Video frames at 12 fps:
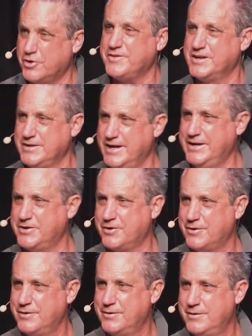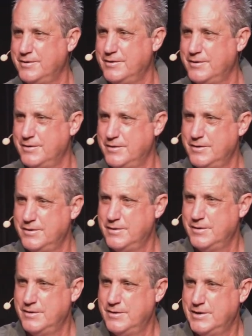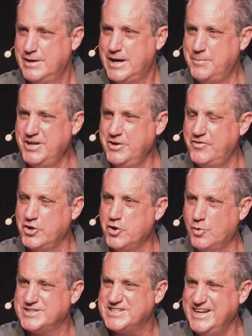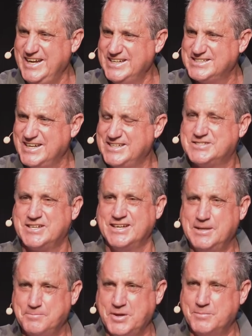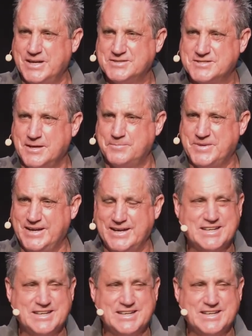than later. How many of you know it's easy to implement something?